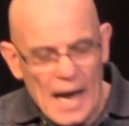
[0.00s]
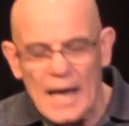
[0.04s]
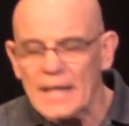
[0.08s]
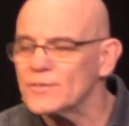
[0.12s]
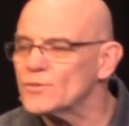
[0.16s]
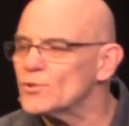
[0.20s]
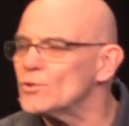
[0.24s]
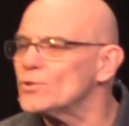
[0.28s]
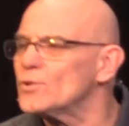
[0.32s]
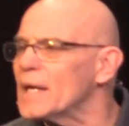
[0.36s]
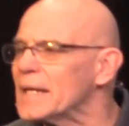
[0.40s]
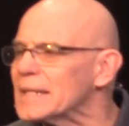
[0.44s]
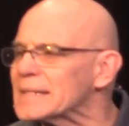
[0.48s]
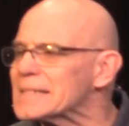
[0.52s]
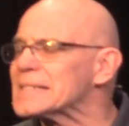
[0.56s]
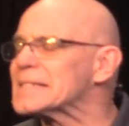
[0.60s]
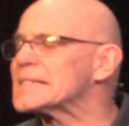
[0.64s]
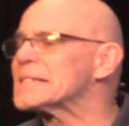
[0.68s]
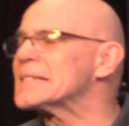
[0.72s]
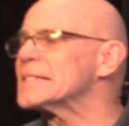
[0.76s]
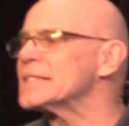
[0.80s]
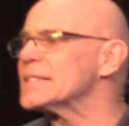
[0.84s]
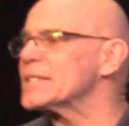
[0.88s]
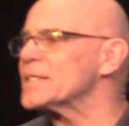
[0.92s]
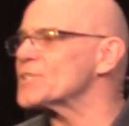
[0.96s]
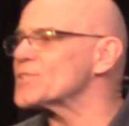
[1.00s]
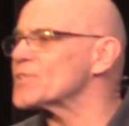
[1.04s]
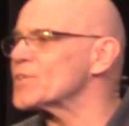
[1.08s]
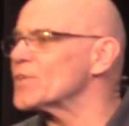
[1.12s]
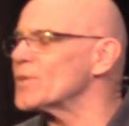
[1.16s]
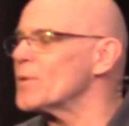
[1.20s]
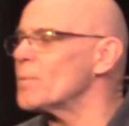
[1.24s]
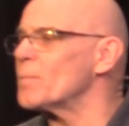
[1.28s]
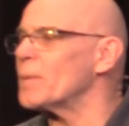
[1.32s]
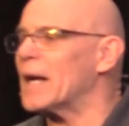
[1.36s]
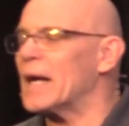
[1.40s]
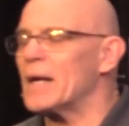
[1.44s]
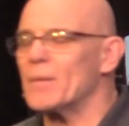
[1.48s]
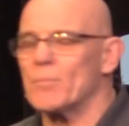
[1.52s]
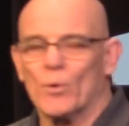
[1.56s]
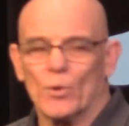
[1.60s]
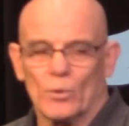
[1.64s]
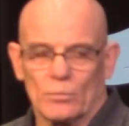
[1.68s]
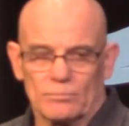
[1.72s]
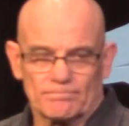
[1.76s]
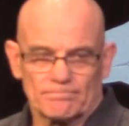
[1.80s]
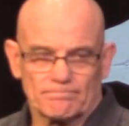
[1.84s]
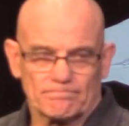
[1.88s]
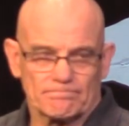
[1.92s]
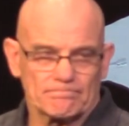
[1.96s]
I do not see this in the
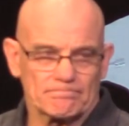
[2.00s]
Bible.